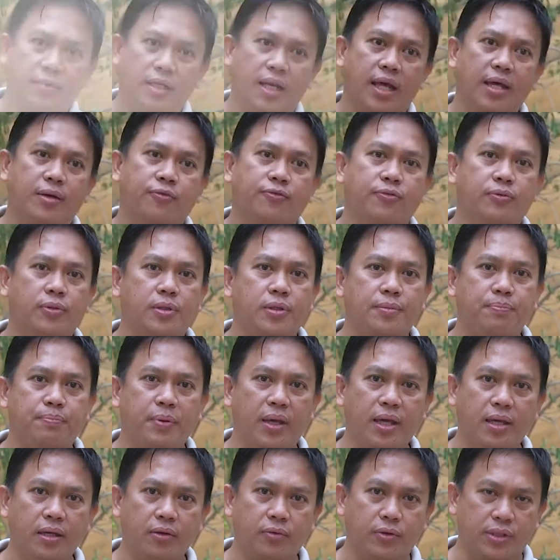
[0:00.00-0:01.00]
Like for the
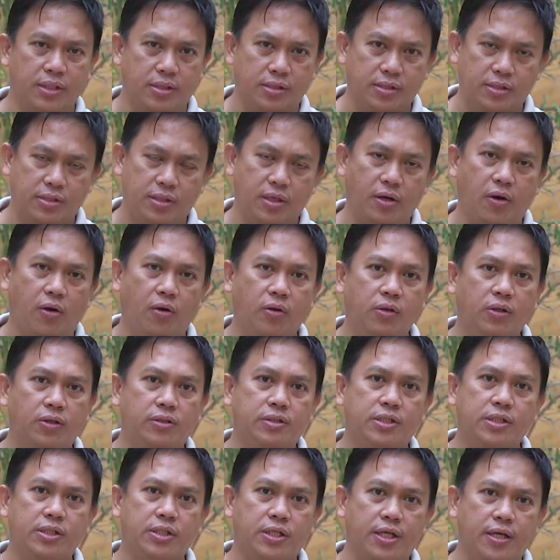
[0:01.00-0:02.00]
penguins, they all
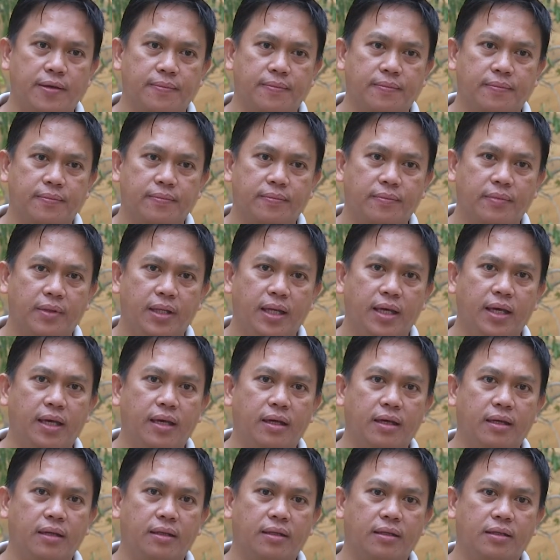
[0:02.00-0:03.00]
look the same,
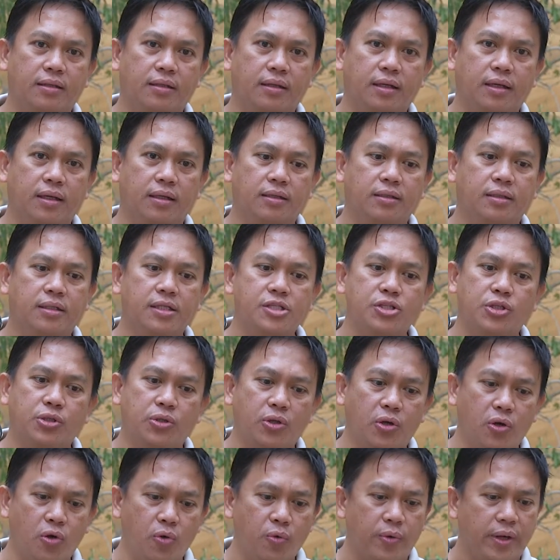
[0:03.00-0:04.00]
and there's
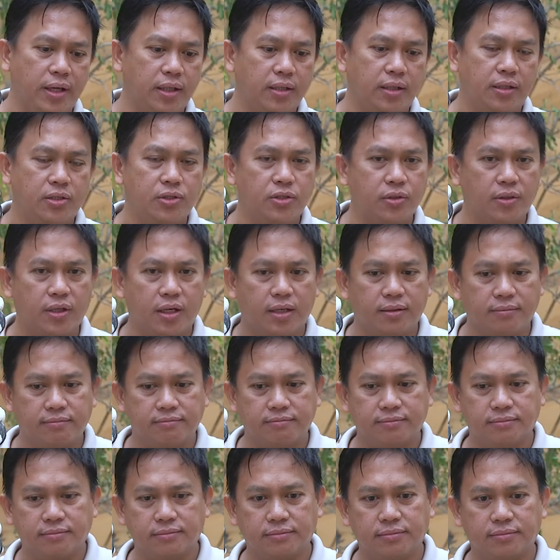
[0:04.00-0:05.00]
no way that you
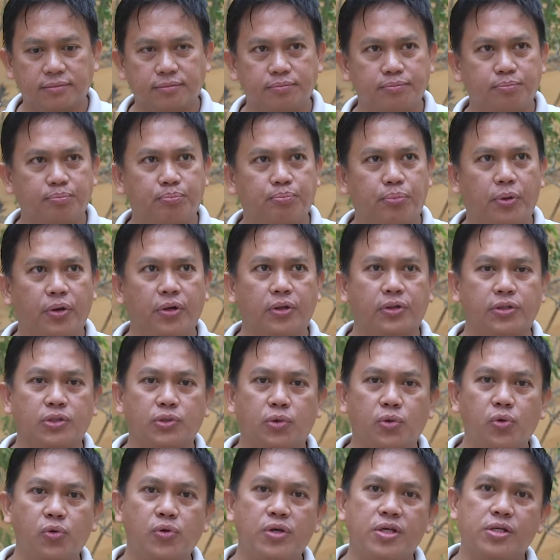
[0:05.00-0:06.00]
can point
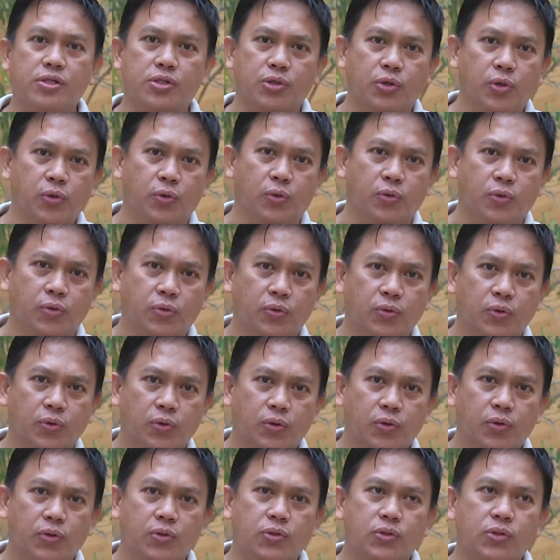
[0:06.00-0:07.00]
who is who.
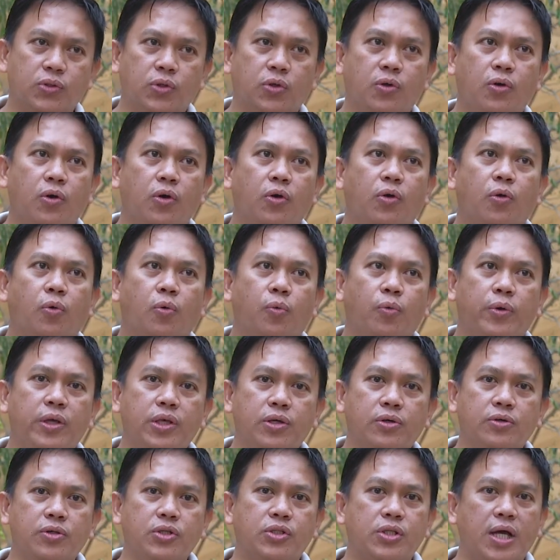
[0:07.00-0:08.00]
So we
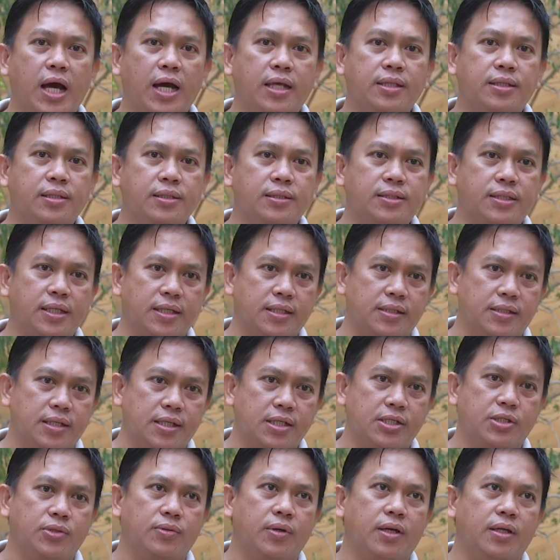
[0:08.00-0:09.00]
use other
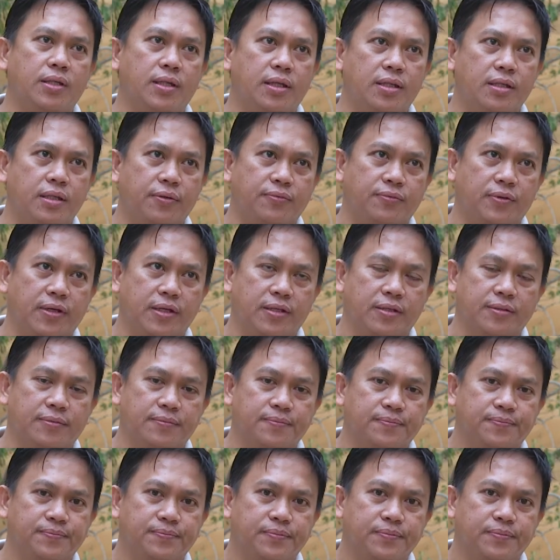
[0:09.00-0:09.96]
techniques to identify them.